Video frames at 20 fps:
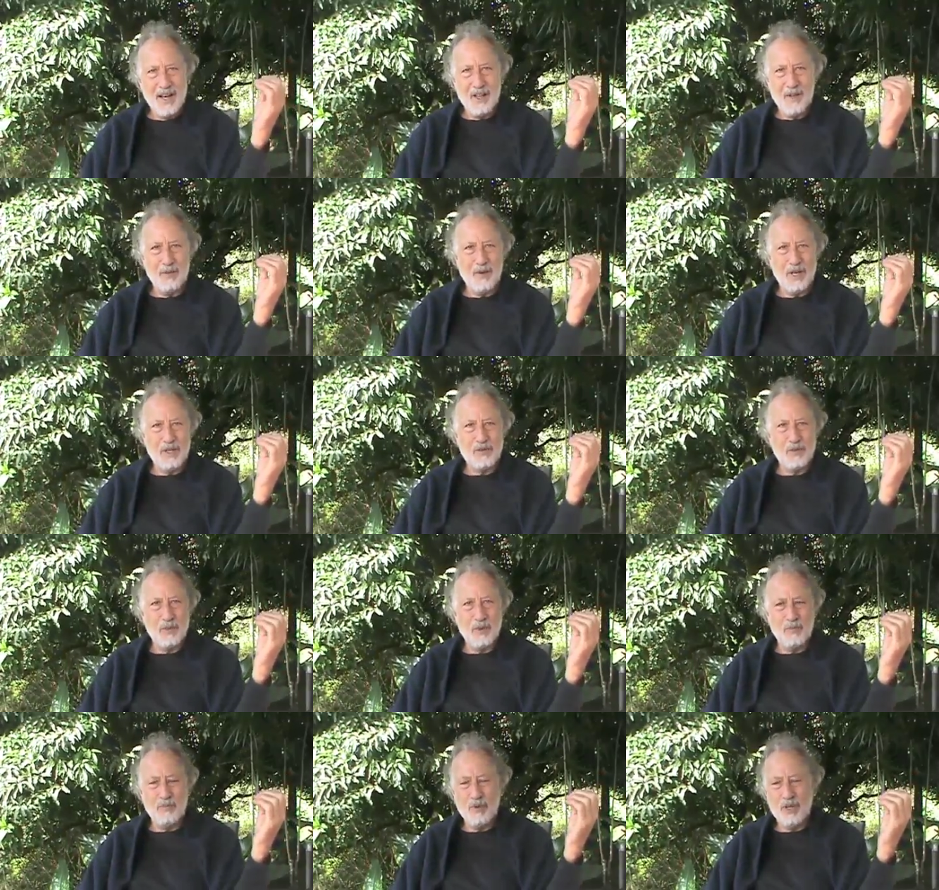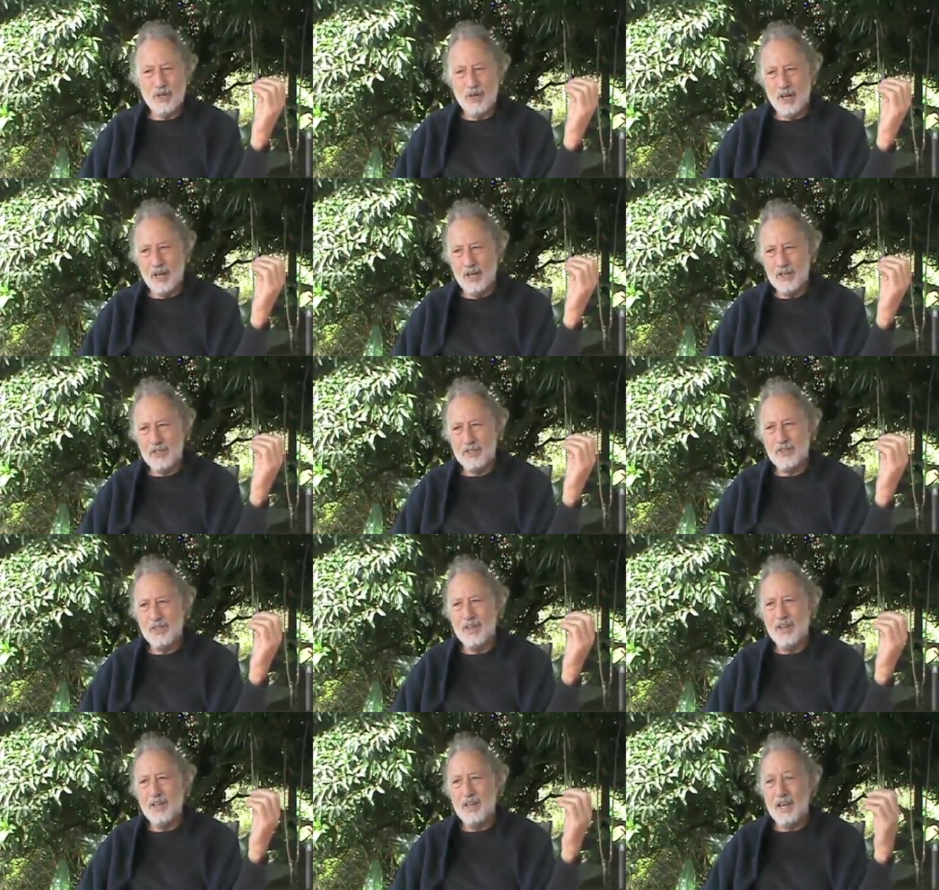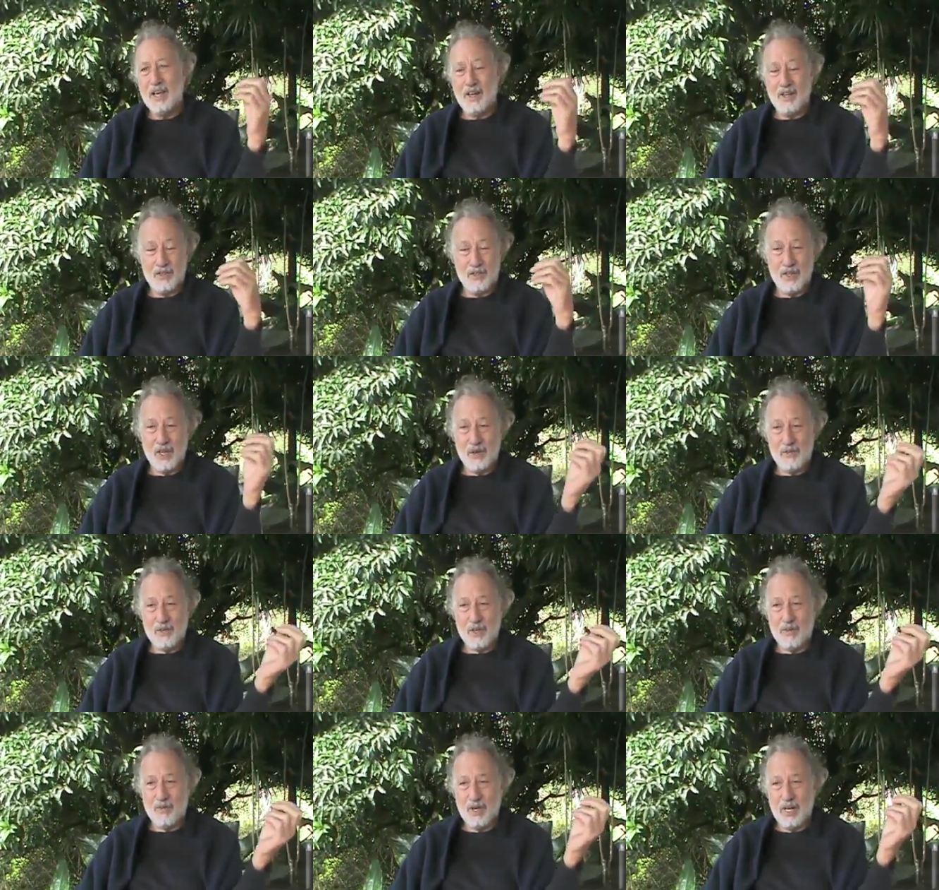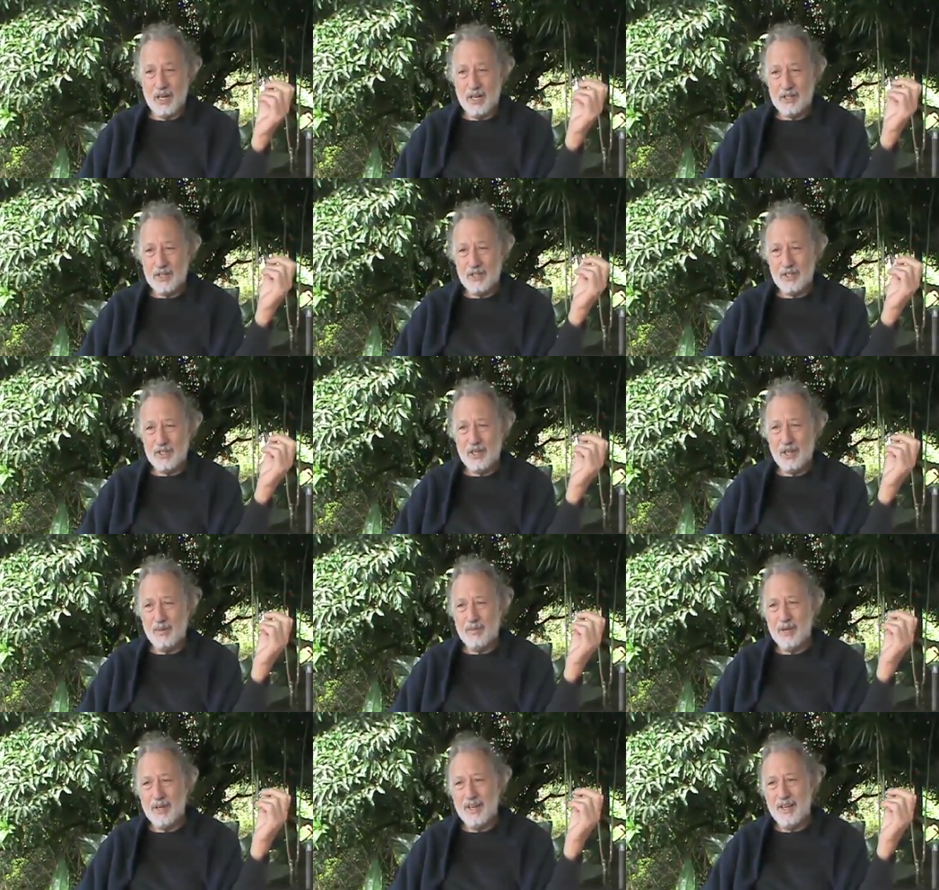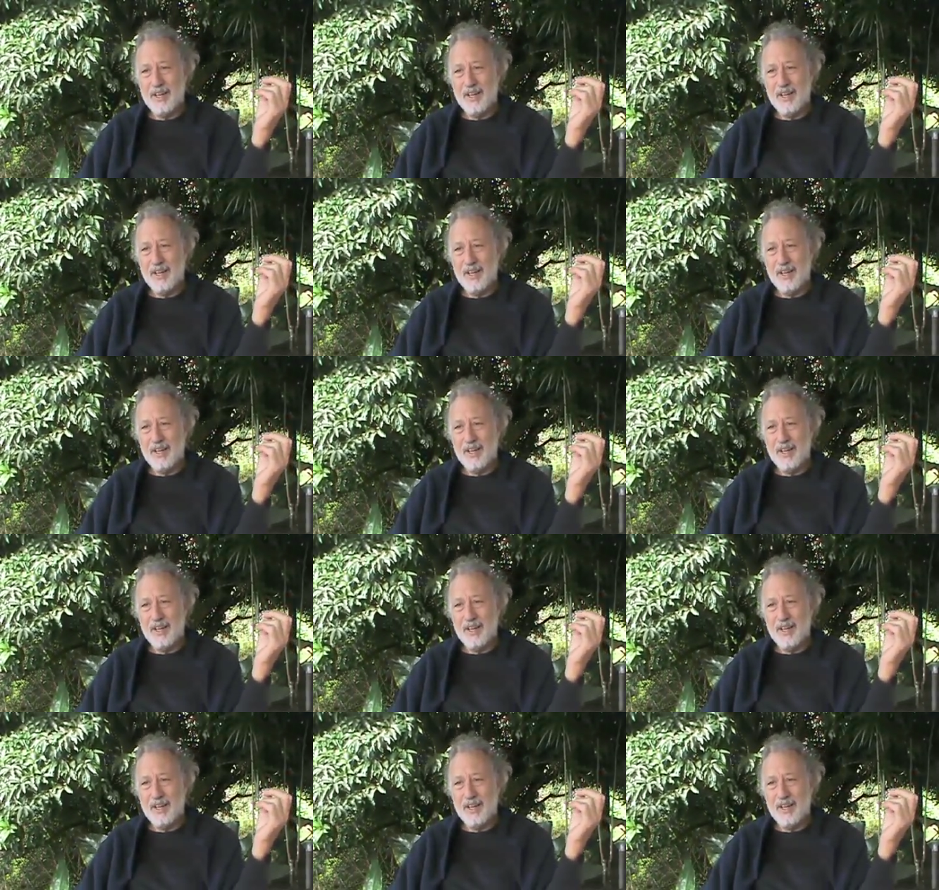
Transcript: otherwise we'd be lost, and it saves our relationship.